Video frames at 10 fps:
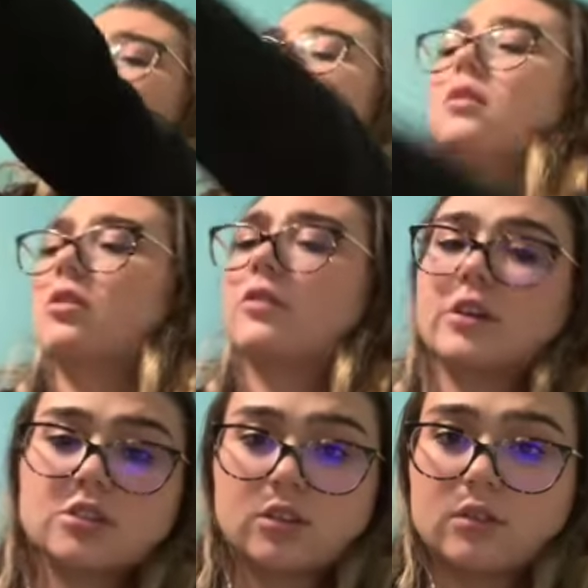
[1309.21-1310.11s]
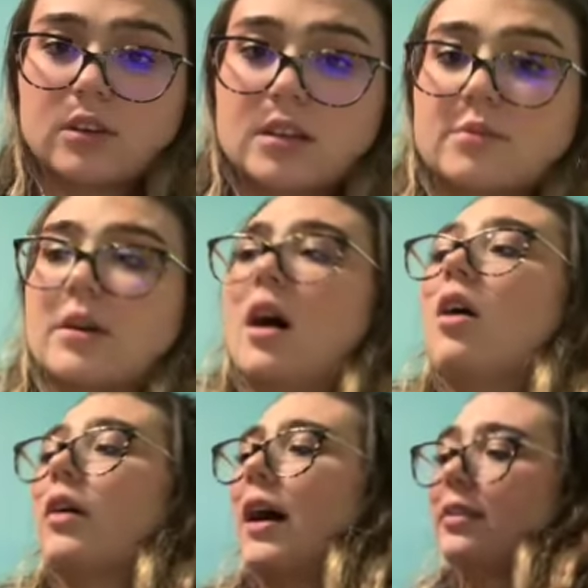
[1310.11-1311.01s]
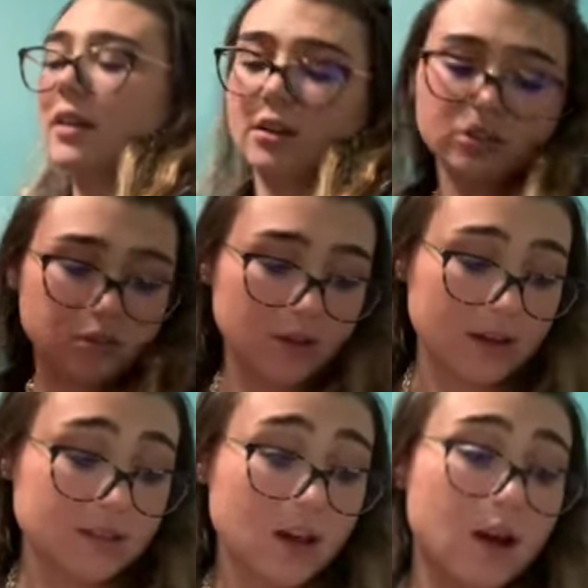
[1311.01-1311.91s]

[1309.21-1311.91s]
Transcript: I don't know if I showed you guys my, oh, I think I showed you guys.